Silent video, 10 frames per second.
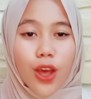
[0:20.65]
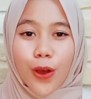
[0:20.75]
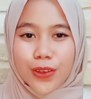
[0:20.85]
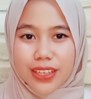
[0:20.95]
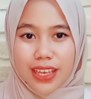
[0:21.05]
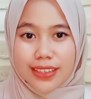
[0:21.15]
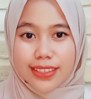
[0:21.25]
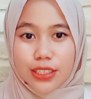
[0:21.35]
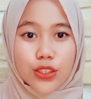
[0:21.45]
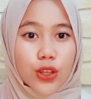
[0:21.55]
Okay,
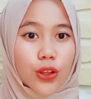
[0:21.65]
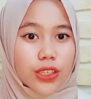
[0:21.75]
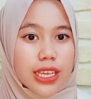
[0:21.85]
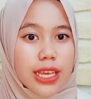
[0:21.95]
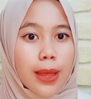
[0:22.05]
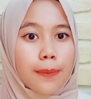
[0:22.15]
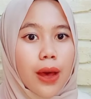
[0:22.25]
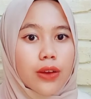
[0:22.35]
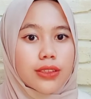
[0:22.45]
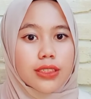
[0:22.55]
talking
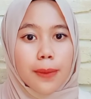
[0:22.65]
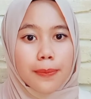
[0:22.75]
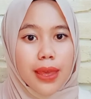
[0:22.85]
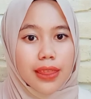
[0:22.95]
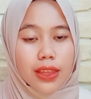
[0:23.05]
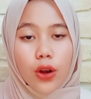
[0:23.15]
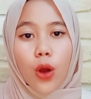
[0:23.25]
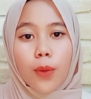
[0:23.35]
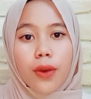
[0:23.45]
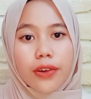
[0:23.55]
about manner
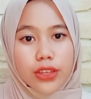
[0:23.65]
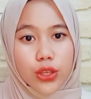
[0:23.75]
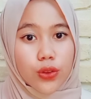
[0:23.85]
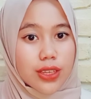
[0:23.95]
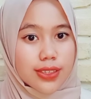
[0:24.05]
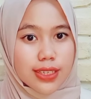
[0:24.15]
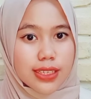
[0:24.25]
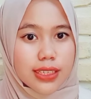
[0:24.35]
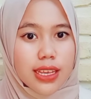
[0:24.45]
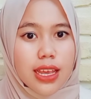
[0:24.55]
of articulation